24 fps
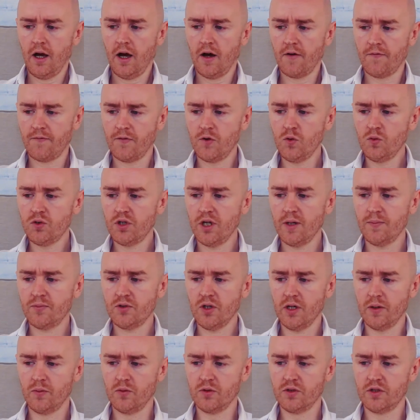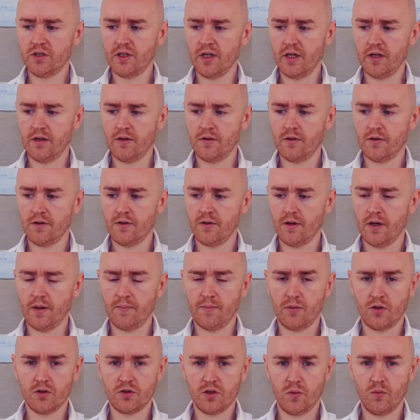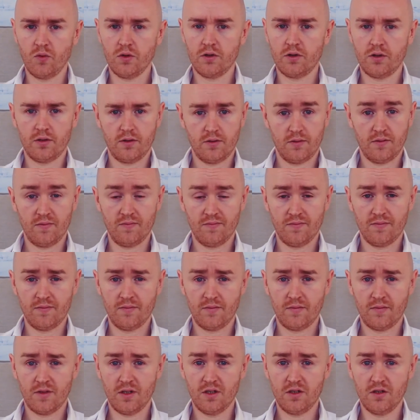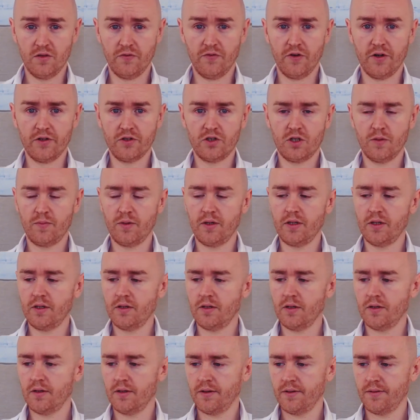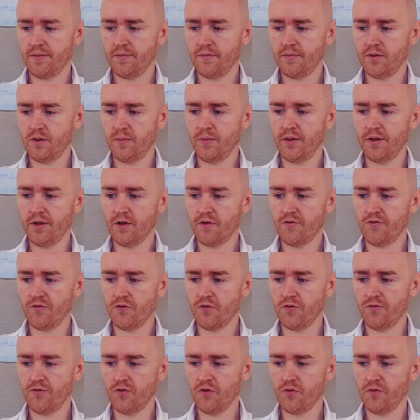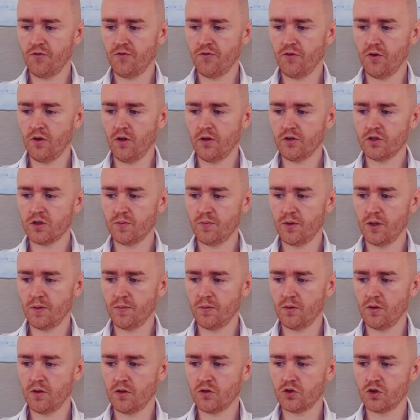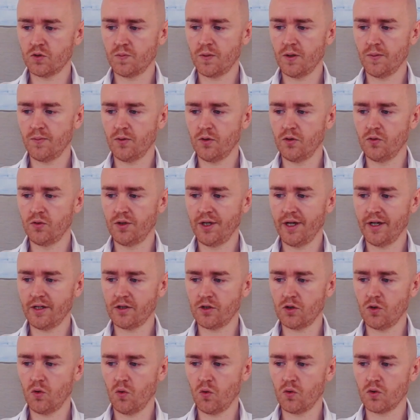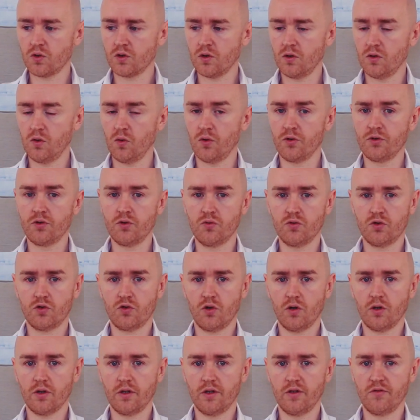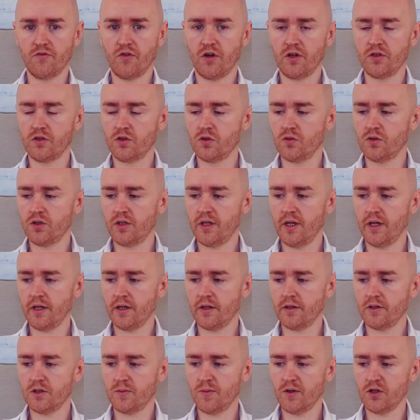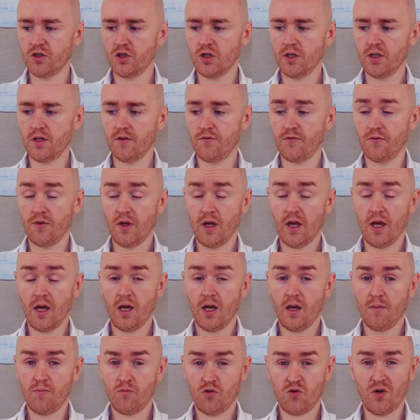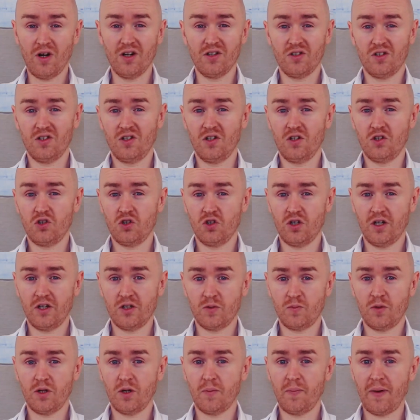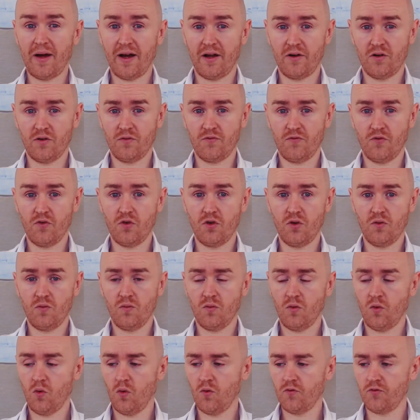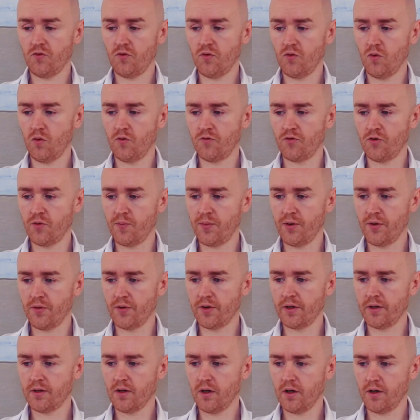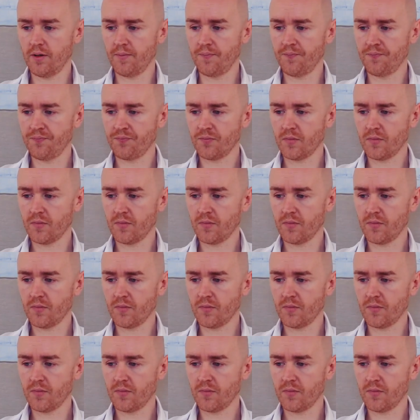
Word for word: A few tips I would say, uh, because I want this advice to be to be there for, for, for lots of people, not just people who take the course, although I do strongly advise you to take it, especially if procrastination has been a pattern for you over, over a period of time